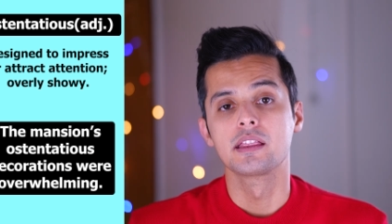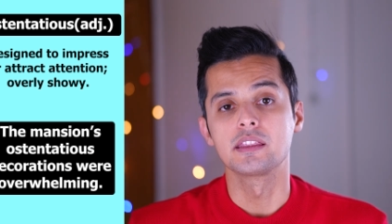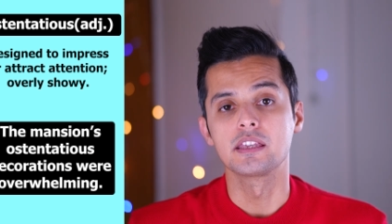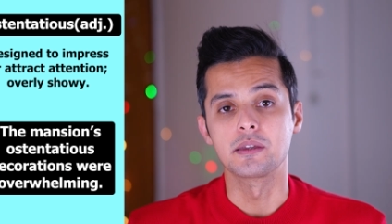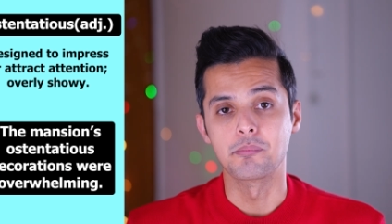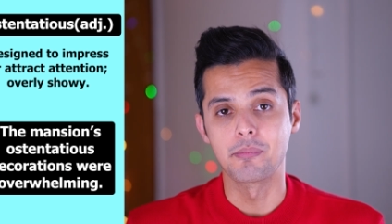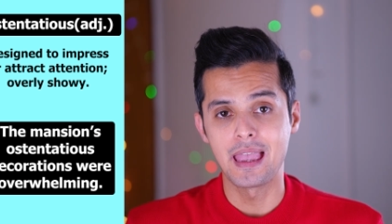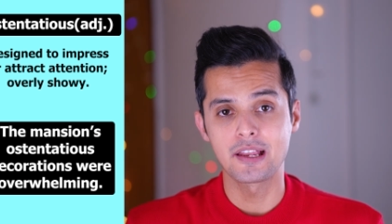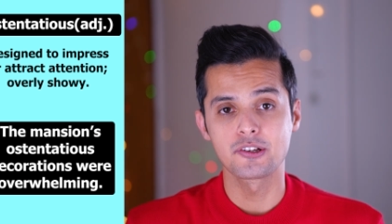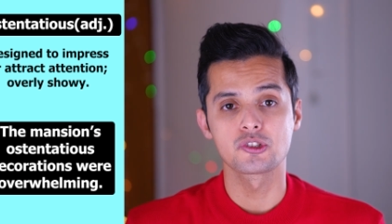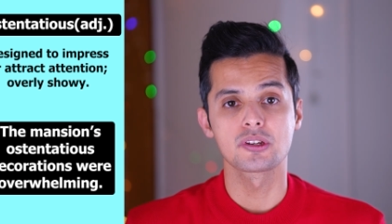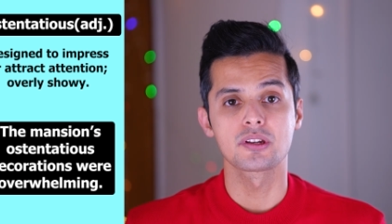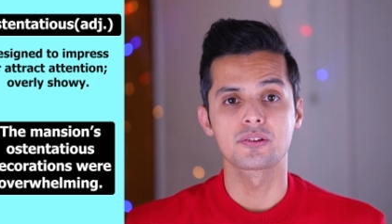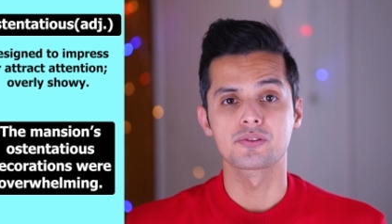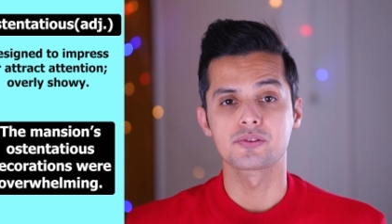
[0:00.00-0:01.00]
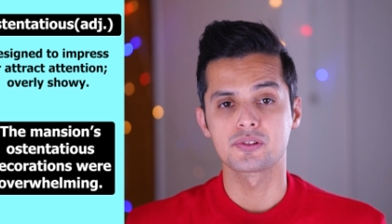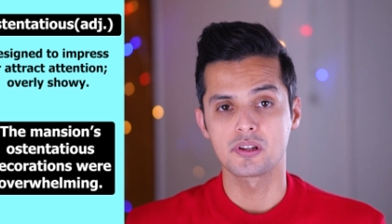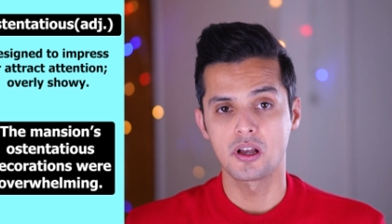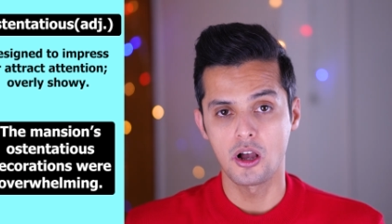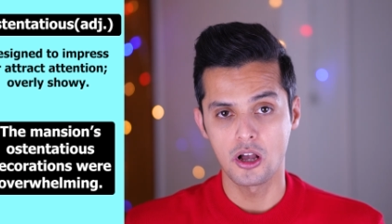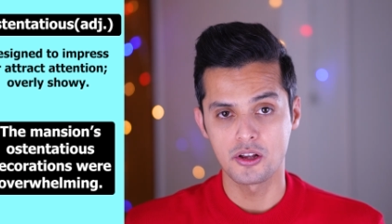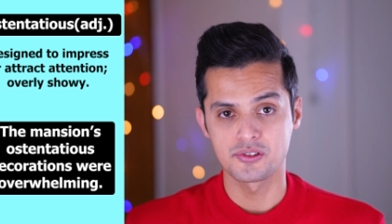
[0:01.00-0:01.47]
The mansion's
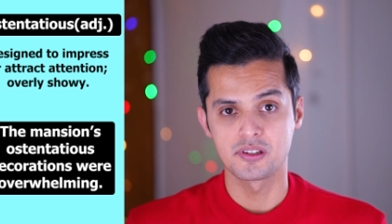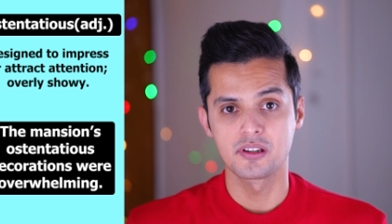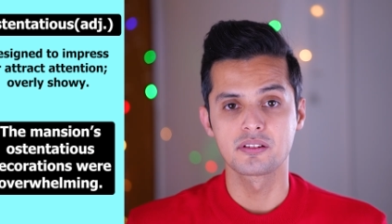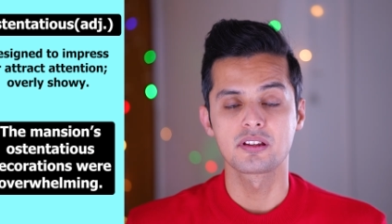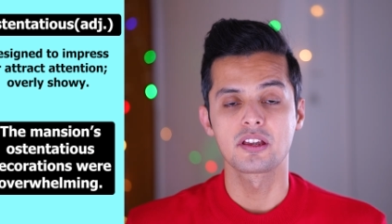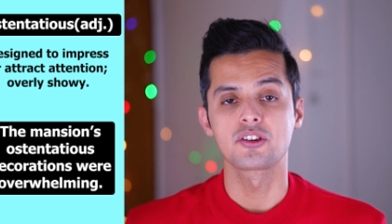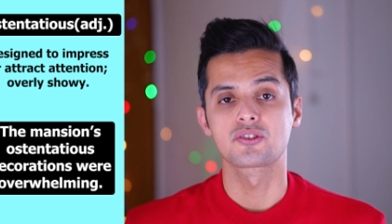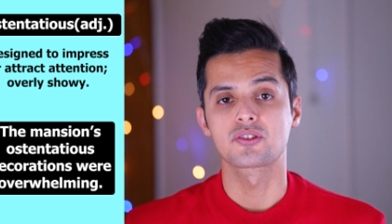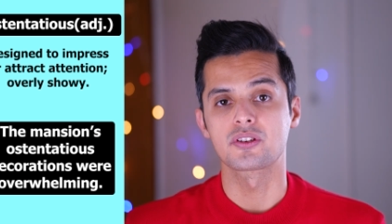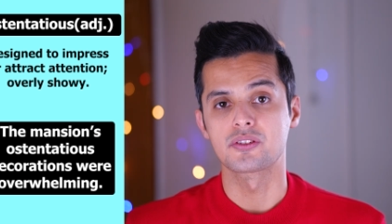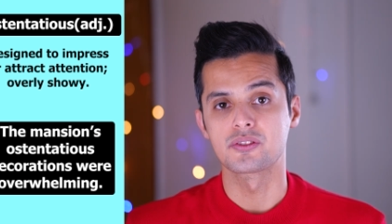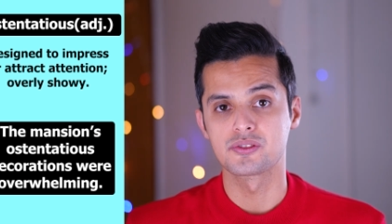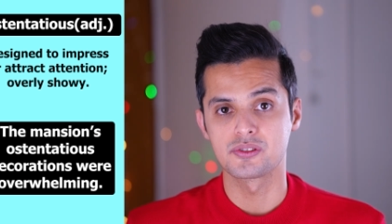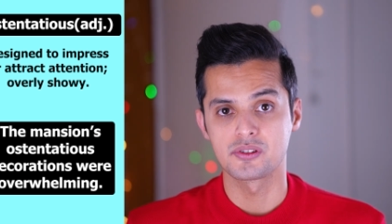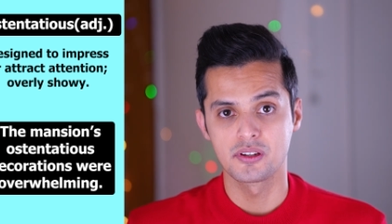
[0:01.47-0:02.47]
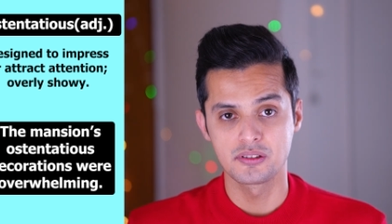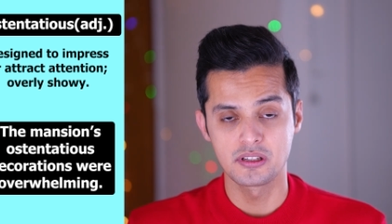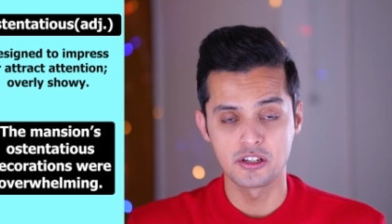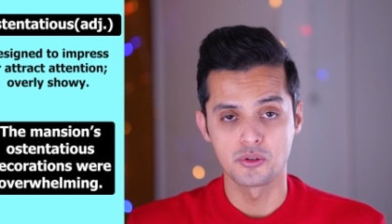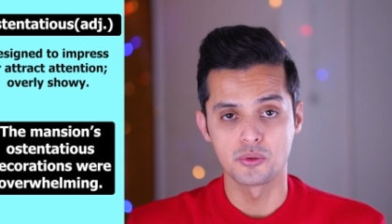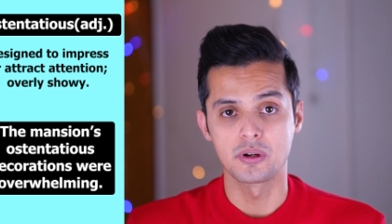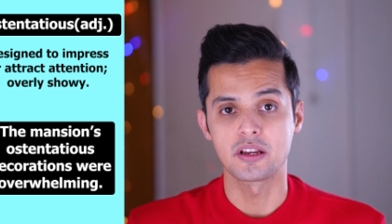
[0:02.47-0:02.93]
ostentatious
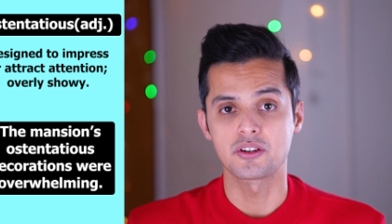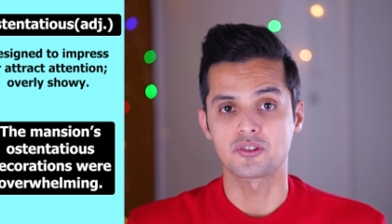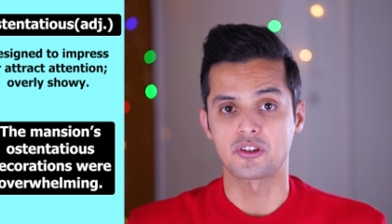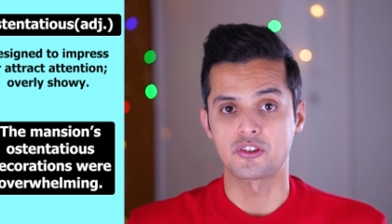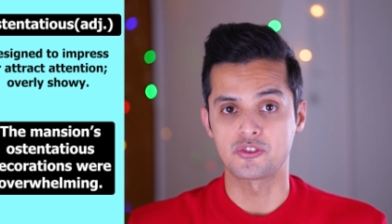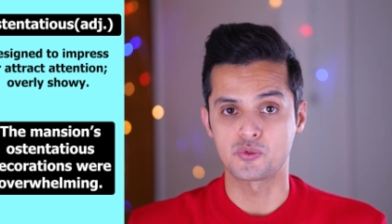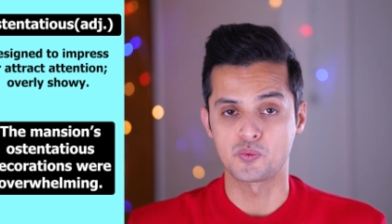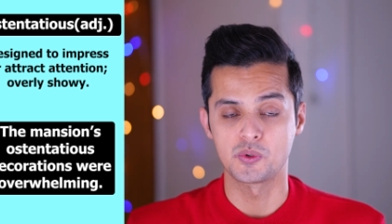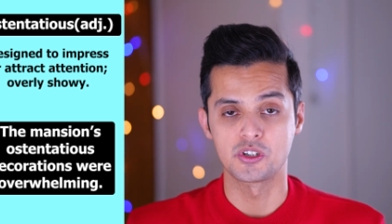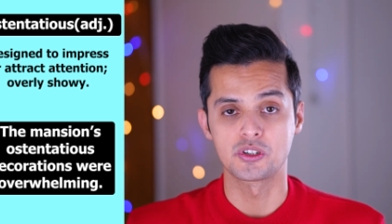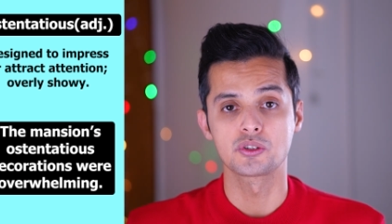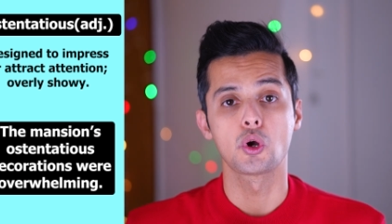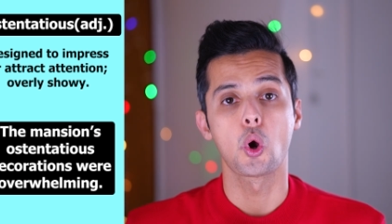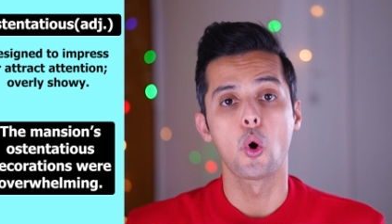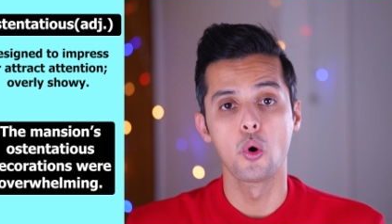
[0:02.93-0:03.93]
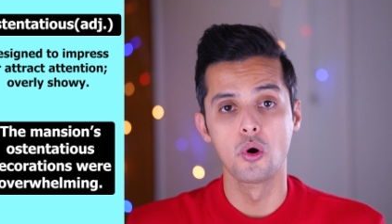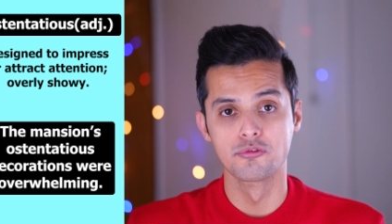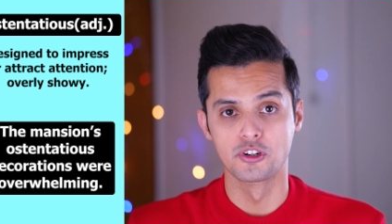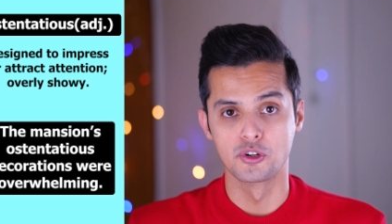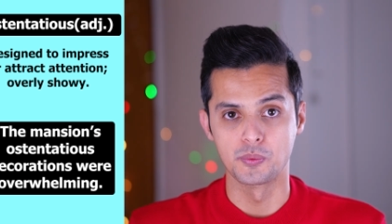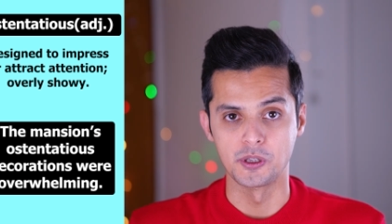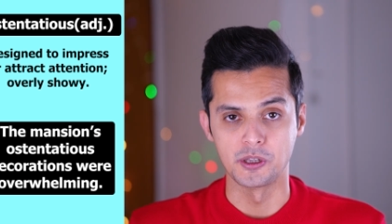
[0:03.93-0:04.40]
decorations were
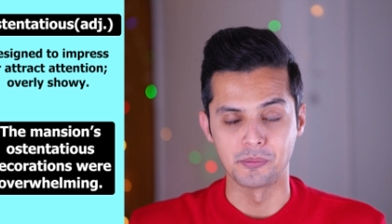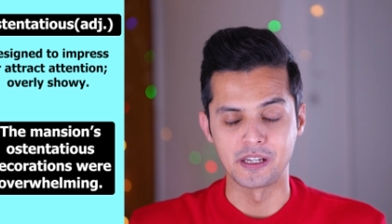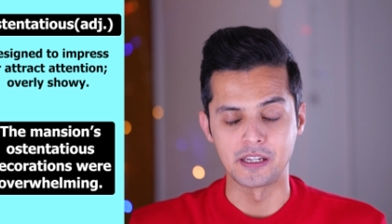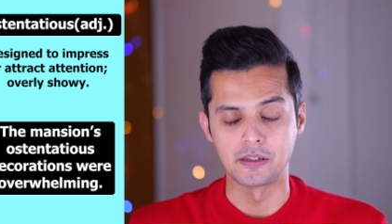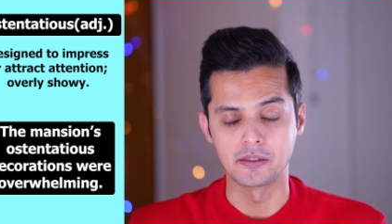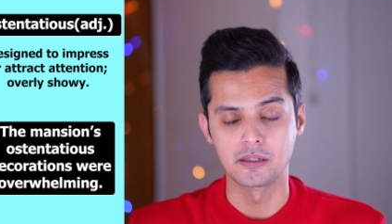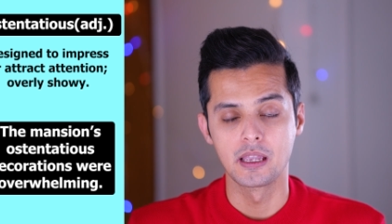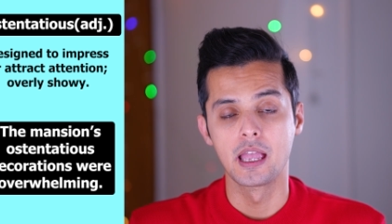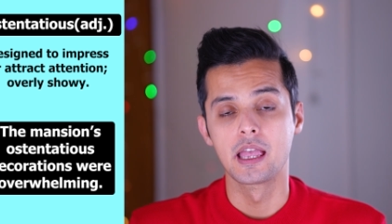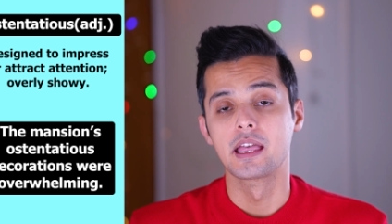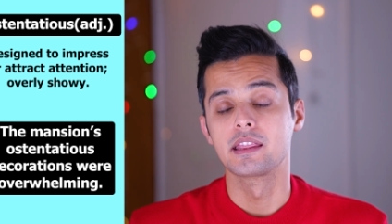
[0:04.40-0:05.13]
overwhelming.